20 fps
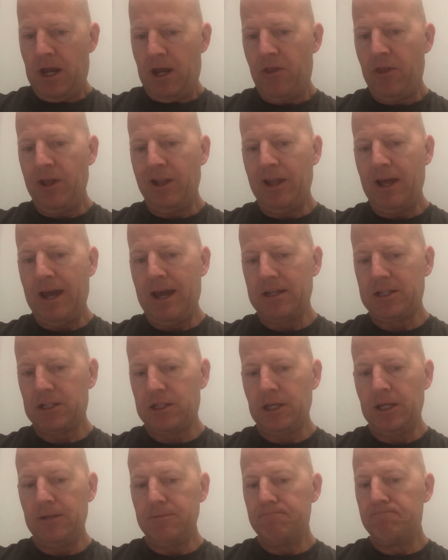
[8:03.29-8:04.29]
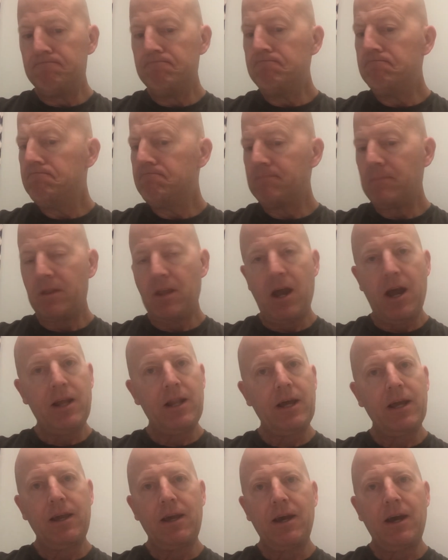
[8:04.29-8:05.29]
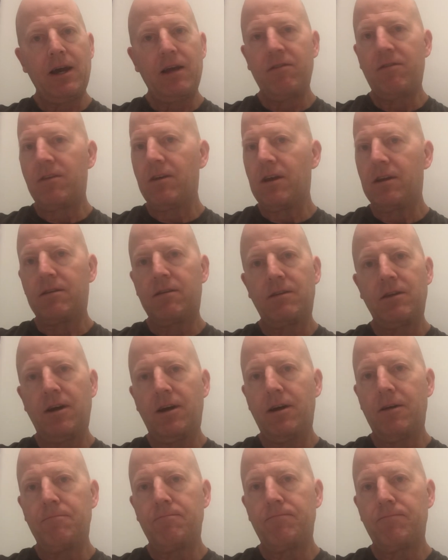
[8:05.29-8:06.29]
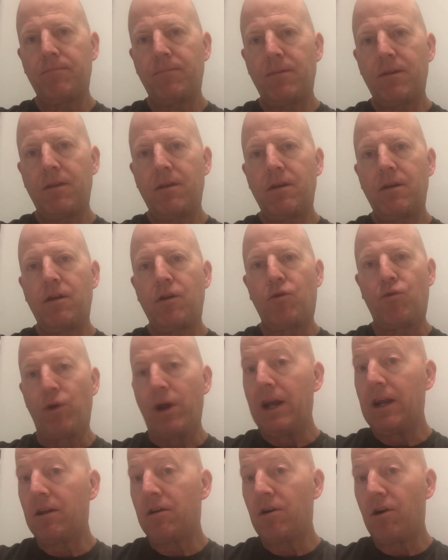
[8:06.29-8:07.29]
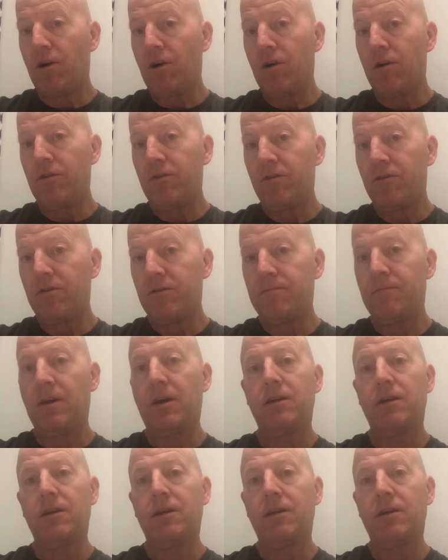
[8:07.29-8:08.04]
And then lastly, I like guys that grade cards.